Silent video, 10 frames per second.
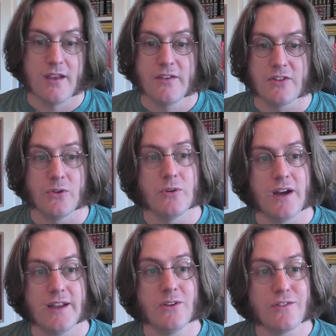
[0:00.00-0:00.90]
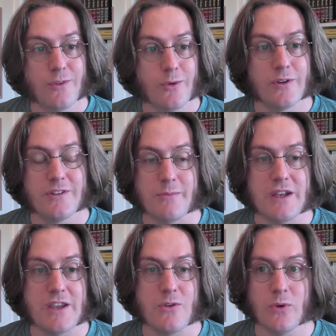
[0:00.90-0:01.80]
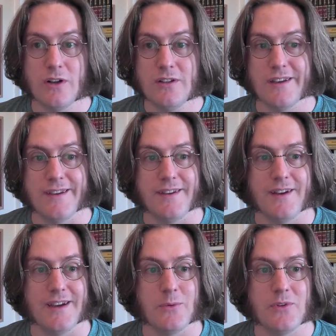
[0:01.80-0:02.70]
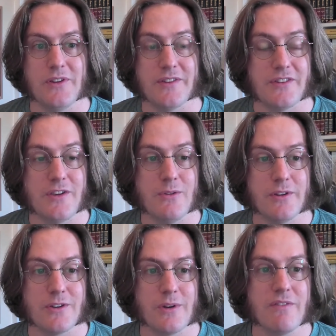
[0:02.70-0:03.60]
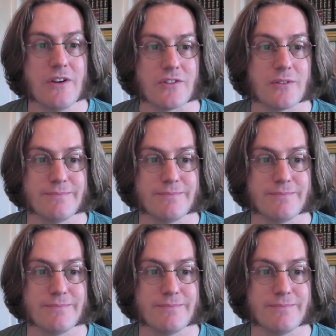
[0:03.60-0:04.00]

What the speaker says: So I look forward to meeting you all, and I will see you on the 21st.